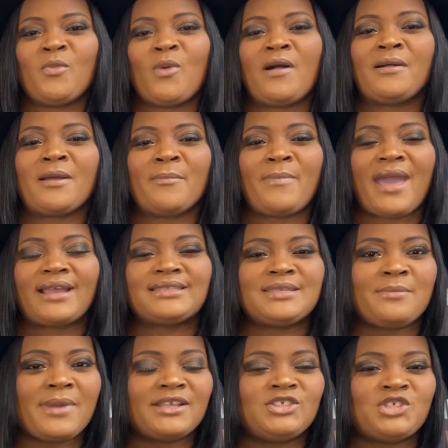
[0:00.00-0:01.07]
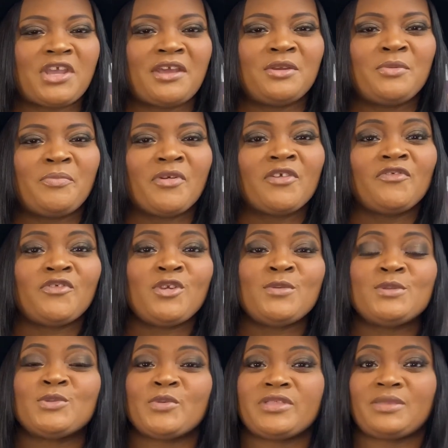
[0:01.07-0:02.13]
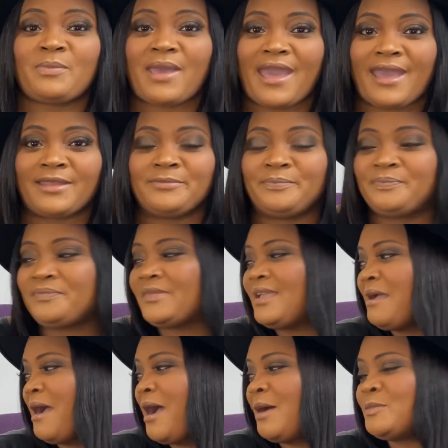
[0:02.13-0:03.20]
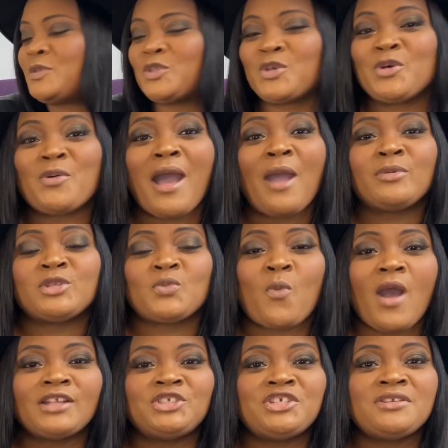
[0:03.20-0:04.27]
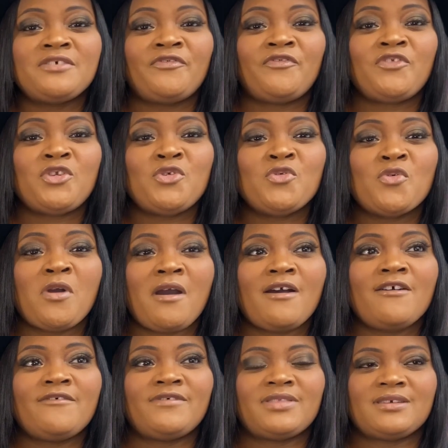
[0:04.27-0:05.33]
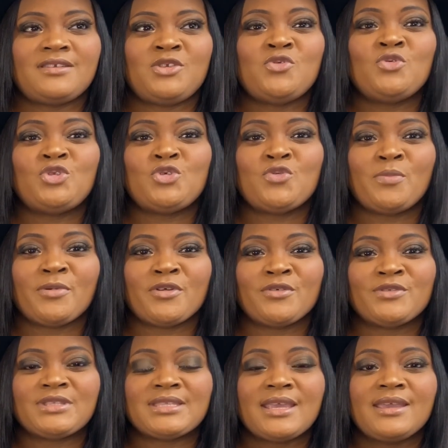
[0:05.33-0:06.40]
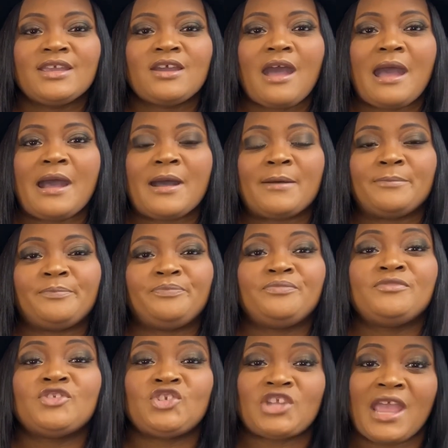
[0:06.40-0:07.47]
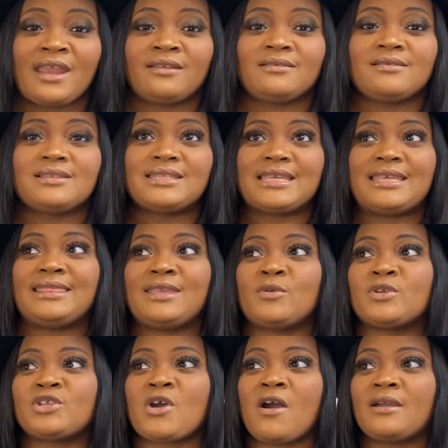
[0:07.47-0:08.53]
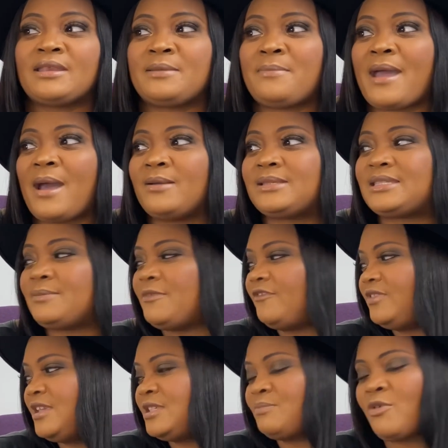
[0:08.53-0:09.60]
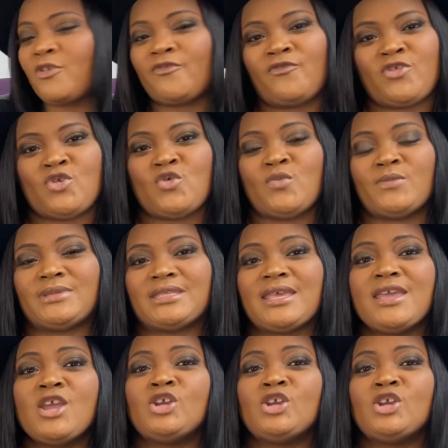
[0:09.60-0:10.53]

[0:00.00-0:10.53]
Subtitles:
Welcome back to my channel, Perfumes with Pat. So I was watching a few of the YouTubers' channels, and they were talking about some of these perfumes.